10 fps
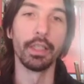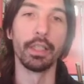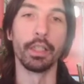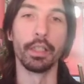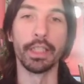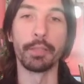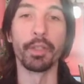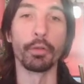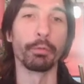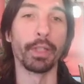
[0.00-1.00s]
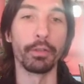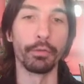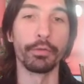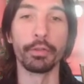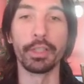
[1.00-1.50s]
And that's because we
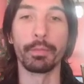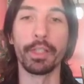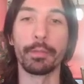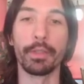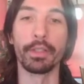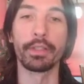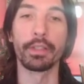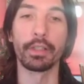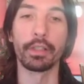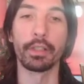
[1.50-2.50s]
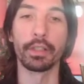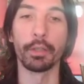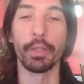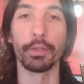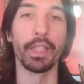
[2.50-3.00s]
reduce the displacement that
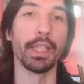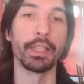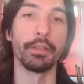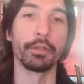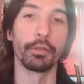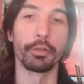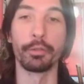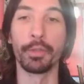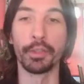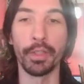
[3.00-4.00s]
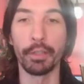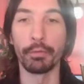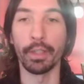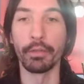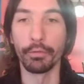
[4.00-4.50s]
we are looking at in the cooccurrence matrix, and we
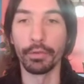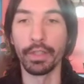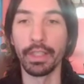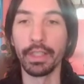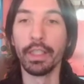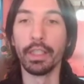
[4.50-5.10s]
reduce the